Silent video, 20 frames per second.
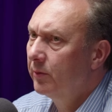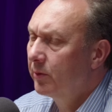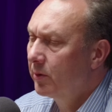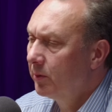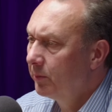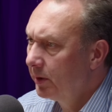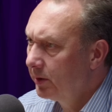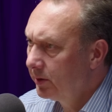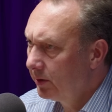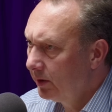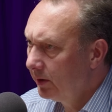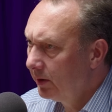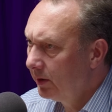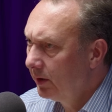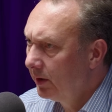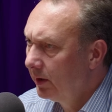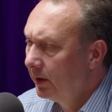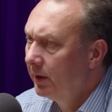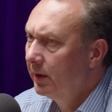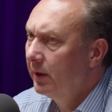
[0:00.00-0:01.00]

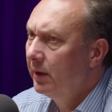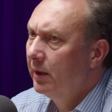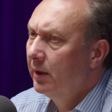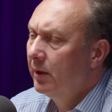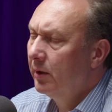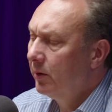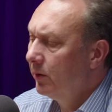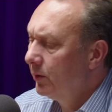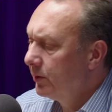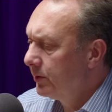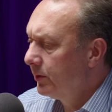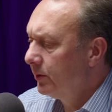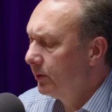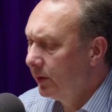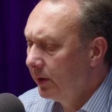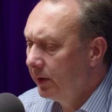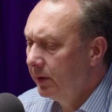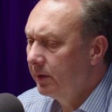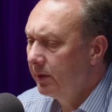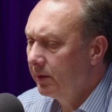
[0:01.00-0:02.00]
Commission, also
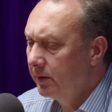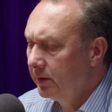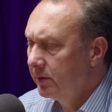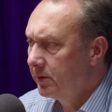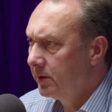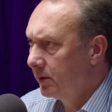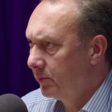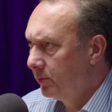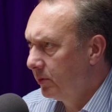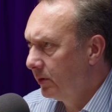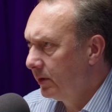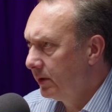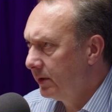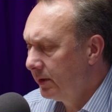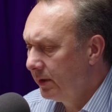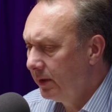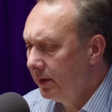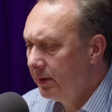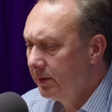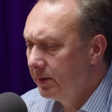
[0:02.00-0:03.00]
in drug
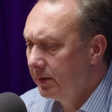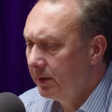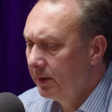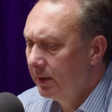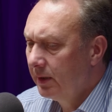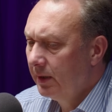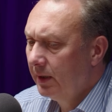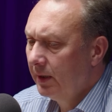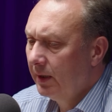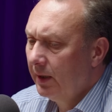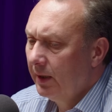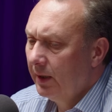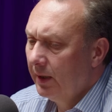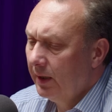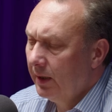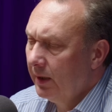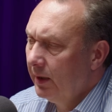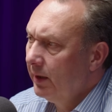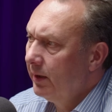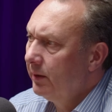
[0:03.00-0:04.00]
policies.
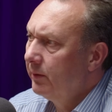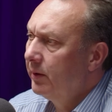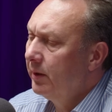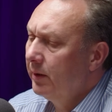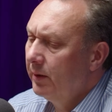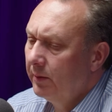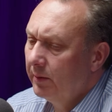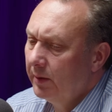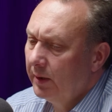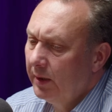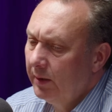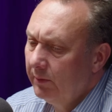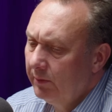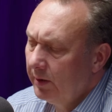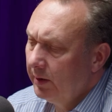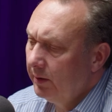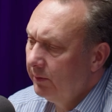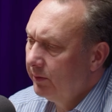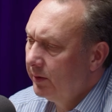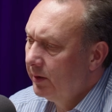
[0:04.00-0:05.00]

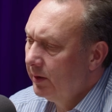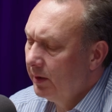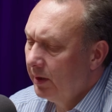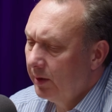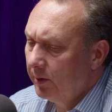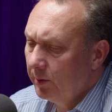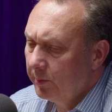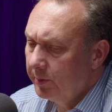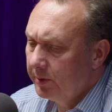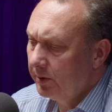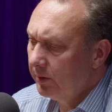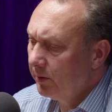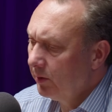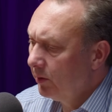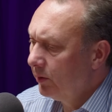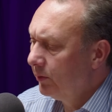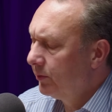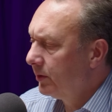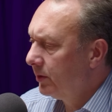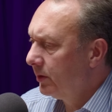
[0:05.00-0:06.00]
Even if the adoption
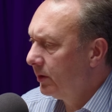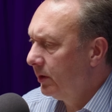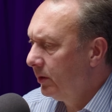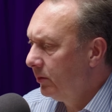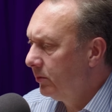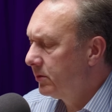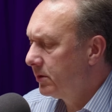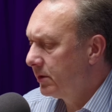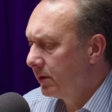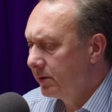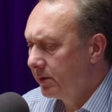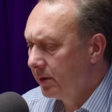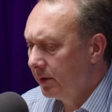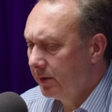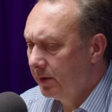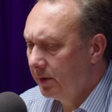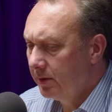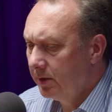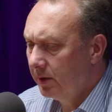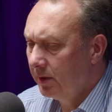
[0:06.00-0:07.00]
of the EU drug
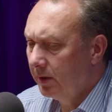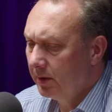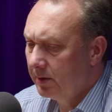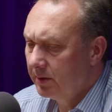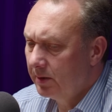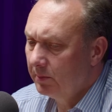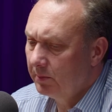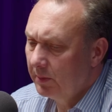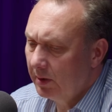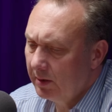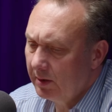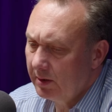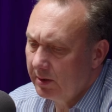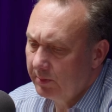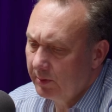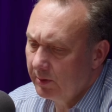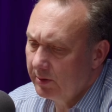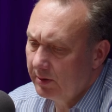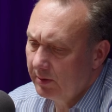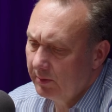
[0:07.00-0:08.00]
strategy is the main
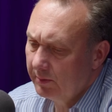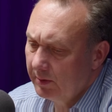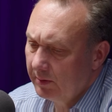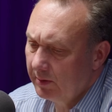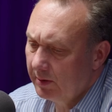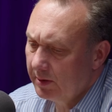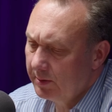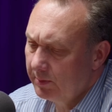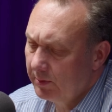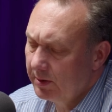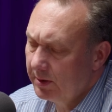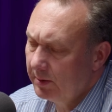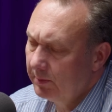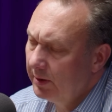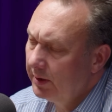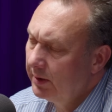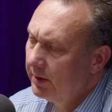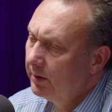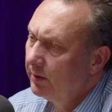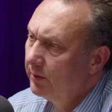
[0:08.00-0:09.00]

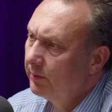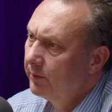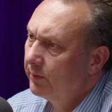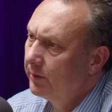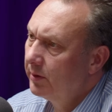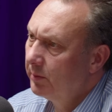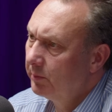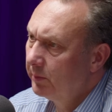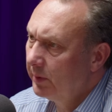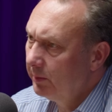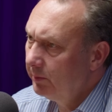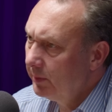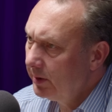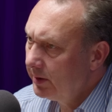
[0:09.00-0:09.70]
responsibility of the member